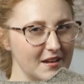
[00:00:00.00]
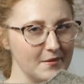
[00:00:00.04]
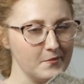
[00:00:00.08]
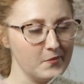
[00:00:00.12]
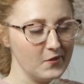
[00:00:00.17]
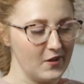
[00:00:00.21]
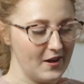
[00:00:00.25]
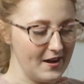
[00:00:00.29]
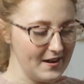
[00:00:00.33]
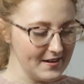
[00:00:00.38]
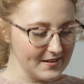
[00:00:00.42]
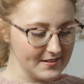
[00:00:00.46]
I
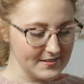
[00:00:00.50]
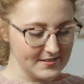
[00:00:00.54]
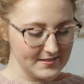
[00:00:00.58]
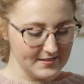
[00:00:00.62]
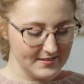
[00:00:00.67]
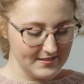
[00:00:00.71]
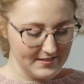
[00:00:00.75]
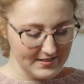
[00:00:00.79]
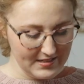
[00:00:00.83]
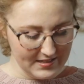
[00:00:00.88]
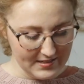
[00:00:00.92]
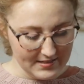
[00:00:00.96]
blocked.
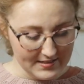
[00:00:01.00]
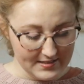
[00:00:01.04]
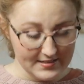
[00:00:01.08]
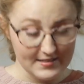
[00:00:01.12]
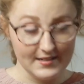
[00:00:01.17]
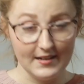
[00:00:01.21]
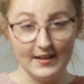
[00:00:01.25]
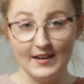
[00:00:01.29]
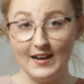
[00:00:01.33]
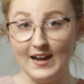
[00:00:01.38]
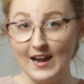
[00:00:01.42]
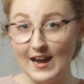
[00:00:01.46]

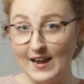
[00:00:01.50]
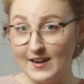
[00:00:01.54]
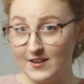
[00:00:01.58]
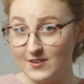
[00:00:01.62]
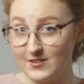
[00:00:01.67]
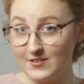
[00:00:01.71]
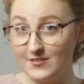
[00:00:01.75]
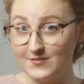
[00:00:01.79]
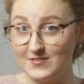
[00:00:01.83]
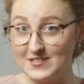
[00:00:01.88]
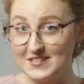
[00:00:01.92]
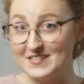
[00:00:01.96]
I
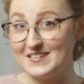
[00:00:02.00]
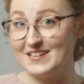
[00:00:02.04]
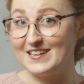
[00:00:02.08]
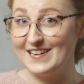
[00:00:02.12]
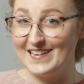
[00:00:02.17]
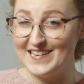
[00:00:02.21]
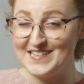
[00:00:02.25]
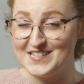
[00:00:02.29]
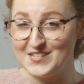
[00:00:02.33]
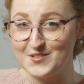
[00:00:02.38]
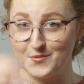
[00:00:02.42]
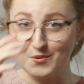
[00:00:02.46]
could have done a
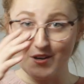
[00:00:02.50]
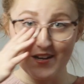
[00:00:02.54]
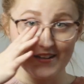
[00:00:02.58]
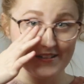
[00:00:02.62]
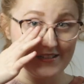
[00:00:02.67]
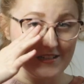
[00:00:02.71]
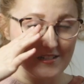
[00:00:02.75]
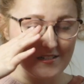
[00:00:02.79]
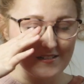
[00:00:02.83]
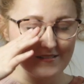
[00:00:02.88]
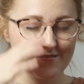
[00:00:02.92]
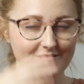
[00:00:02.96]
gauge
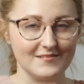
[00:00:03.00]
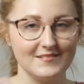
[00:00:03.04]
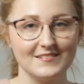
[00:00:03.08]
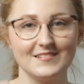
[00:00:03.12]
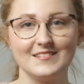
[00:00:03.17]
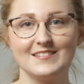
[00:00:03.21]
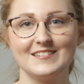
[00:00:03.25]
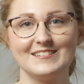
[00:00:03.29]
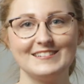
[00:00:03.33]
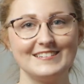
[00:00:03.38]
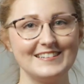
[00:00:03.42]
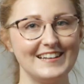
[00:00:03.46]
swatch.
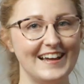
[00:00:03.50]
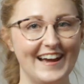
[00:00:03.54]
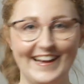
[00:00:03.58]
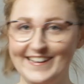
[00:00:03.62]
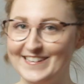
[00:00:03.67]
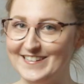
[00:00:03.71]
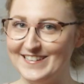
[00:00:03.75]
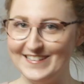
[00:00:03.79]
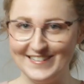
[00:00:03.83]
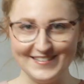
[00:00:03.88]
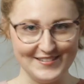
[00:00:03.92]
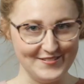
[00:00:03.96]
I
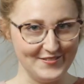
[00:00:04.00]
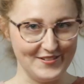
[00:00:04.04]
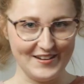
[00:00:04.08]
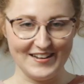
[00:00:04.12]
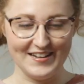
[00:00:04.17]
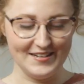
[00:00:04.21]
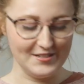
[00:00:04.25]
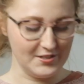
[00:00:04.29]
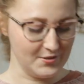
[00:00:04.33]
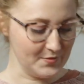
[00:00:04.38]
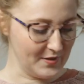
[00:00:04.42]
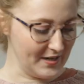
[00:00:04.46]
didn't do a
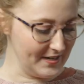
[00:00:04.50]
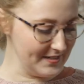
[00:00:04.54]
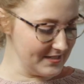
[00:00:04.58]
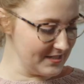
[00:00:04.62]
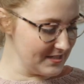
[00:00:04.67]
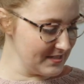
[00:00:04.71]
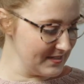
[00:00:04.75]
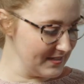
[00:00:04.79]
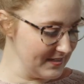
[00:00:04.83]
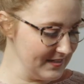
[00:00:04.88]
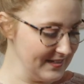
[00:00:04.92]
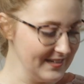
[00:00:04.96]
gauge
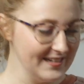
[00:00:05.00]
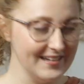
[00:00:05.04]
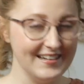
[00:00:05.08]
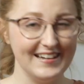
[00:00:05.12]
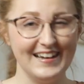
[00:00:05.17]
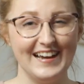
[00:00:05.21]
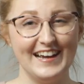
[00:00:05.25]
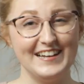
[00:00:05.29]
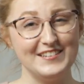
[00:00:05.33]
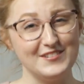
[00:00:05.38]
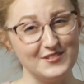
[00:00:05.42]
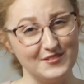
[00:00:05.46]
swatch.
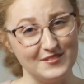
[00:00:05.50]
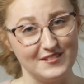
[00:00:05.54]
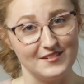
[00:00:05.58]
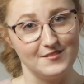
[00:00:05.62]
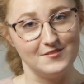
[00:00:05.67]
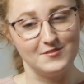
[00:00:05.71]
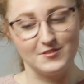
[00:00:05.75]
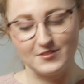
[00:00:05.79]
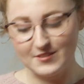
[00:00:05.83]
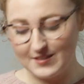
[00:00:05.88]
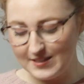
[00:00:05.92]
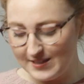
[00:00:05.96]
I don't
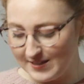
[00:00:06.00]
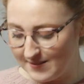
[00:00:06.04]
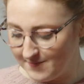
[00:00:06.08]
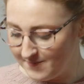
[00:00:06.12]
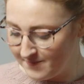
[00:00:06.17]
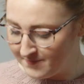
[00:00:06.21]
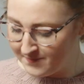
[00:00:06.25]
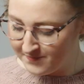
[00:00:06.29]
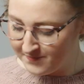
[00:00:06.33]
usually.